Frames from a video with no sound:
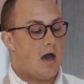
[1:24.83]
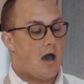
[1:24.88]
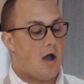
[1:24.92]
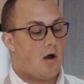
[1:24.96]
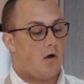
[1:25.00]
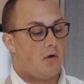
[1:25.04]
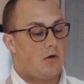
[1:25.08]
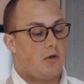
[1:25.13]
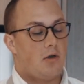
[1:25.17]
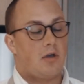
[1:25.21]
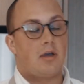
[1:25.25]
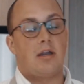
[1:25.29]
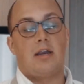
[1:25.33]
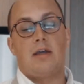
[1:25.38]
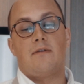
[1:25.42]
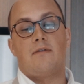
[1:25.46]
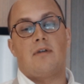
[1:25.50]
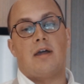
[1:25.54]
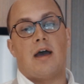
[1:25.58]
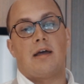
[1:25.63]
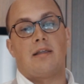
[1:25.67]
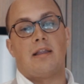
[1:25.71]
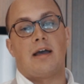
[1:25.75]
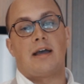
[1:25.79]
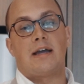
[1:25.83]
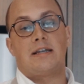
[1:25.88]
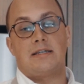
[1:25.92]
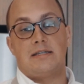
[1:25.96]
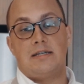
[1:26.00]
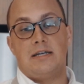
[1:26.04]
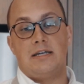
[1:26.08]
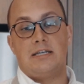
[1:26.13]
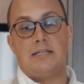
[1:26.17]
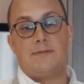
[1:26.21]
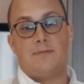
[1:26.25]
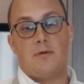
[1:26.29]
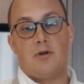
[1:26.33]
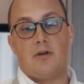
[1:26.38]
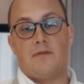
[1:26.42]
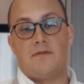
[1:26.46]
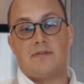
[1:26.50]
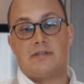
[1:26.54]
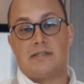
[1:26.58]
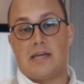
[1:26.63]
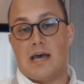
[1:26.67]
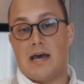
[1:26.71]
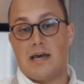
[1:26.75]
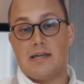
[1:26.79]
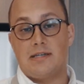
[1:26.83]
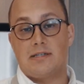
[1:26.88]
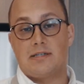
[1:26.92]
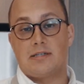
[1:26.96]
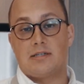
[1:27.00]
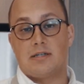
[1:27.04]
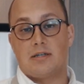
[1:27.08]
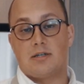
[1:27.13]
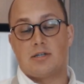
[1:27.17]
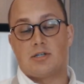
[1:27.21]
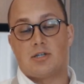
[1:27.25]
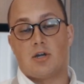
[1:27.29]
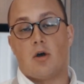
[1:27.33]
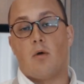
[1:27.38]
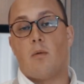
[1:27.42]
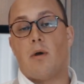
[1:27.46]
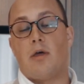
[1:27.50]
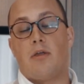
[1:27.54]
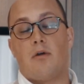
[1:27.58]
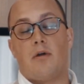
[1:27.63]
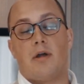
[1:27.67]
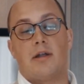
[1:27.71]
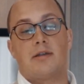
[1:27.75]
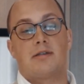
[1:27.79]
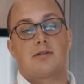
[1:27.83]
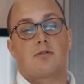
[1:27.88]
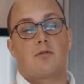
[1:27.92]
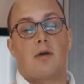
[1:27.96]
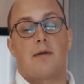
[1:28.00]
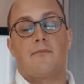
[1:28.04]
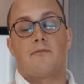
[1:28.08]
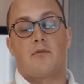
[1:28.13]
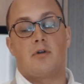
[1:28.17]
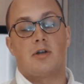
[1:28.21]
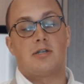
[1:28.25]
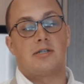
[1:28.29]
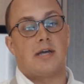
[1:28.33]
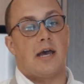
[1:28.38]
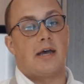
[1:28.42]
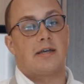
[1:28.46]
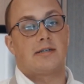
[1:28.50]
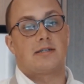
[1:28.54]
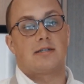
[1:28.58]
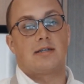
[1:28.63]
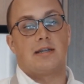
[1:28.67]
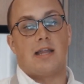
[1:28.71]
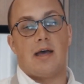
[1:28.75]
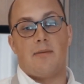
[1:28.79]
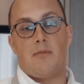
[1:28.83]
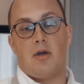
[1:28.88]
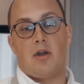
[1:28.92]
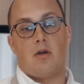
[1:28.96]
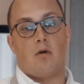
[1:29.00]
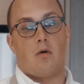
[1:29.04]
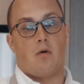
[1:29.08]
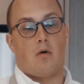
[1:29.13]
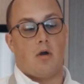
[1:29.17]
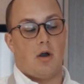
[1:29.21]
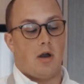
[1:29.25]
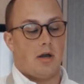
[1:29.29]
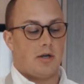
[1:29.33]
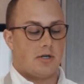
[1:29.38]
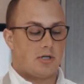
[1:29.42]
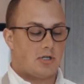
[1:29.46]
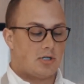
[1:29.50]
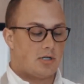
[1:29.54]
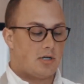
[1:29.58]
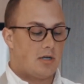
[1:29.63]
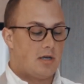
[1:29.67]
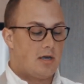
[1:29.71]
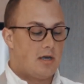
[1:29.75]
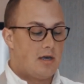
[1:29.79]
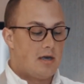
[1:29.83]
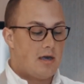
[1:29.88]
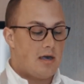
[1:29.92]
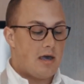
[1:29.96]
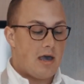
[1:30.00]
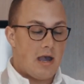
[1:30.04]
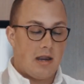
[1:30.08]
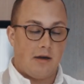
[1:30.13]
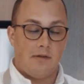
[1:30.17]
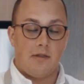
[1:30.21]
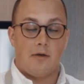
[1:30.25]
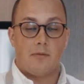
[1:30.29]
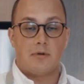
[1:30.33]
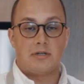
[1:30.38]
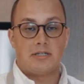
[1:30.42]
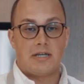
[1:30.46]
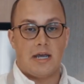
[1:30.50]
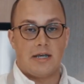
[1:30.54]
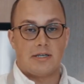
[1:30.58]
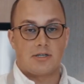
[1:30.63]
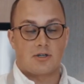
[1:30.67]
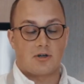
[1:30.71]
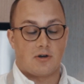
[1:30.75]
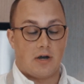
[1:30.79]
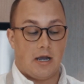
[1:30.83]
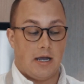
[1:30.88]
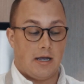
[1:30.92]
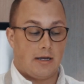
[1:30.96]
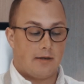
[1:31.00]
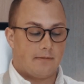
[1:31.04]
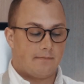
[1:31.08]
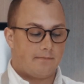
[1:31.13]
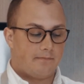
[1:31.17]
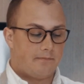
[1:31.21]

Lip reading: or you can even add like a teaspoon of zest. So whether it's grapefruit zest, lemon, orange, anything would taste great.